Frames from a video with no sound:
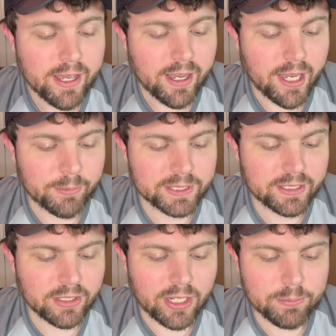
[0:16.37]
Um, I
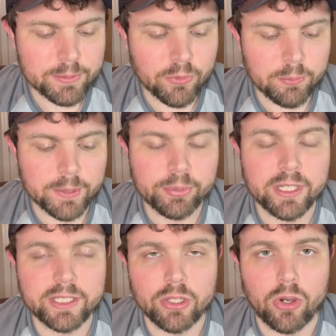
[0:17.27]
think a lot of people have been
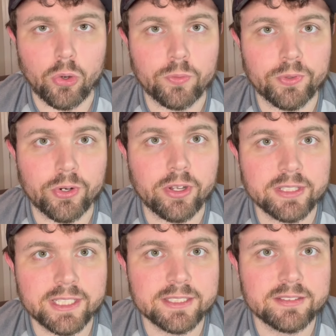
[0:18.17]
playing the over
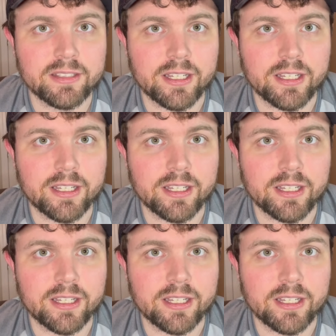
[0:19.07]
on this